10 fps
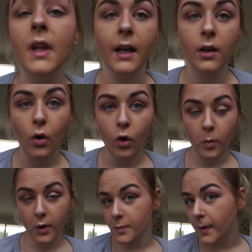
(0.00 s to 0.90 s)
That could
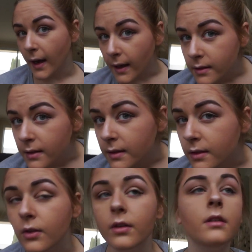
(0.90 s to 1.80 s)
almost pass as
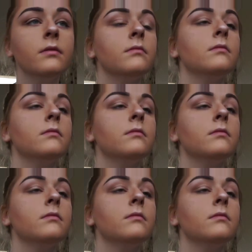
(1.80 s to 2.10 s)
good.